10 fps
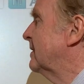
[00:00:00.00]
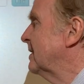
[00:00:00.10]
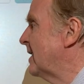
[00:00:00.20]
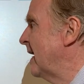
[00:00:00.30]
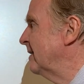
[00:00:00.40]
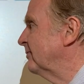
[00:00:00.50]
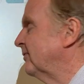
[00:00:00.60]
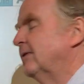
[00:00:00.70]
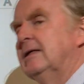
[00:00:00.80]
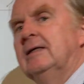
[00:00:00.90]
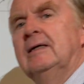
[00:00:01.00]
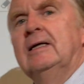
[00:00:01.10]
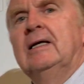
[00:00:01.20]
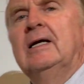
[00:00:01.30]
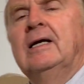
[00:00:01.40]
to life.
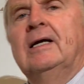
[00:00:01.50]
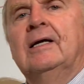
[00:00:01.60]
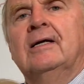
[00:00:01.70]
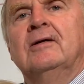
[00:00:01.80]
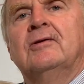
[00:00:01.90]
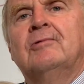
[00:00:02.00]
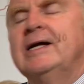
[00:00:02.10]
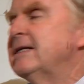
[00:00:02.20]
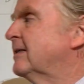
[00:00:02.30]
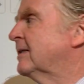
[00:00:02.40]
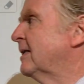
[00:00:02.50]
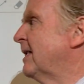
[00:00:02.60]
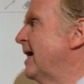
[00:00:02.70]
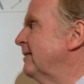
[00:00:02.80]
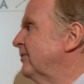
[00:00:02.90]
The right to
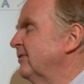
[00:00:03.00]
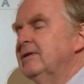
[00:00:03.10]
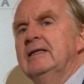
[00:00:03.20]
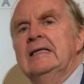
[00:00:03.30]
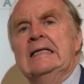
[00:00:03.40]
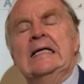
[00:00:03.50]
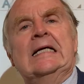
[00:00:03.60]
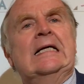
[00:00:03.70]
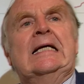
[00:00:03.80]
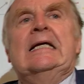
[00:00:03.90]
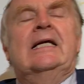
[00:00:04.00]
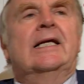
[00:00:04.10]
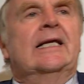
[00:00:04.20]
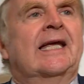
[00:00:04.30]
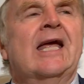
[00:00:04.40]
life
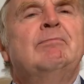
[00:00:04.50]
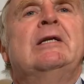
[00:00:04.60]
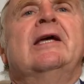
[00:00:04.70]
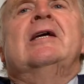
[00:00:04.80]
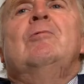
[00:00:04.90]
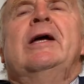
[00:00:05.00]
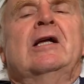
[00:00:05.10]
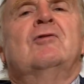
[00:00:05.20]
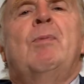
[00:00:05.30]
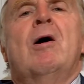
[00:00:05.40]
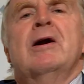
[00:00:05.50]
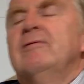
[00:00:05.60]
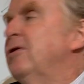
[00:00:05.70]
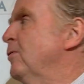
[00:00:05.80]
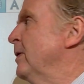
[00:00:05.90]
can't be taken away. It's part
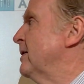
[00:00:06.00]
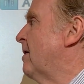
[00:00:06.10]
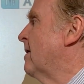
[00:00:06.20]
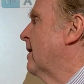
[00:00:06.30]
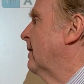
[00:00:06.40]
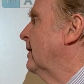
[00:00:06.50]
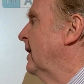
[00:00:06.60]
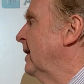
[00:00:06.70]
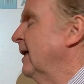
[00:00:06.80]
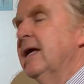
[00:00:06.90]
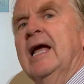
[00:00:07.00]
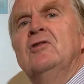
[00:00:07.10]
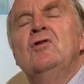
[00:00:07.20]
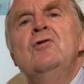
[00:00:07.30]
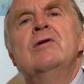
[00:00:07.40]
of who we are.
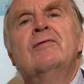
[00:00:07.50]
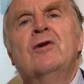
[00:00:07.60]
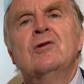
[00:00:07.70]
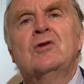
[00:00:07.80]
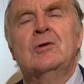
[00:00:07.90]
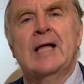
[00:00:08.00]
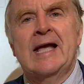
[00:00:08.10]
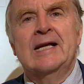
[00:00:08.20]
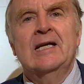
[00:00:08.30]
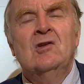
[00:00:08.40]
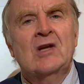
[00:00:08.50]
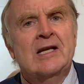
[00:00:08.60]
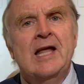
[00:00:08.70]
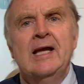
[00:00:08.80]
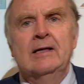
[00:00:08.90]
It's universal and it's
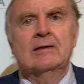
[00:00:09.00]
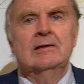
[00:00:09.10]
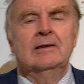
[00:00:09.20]
innate.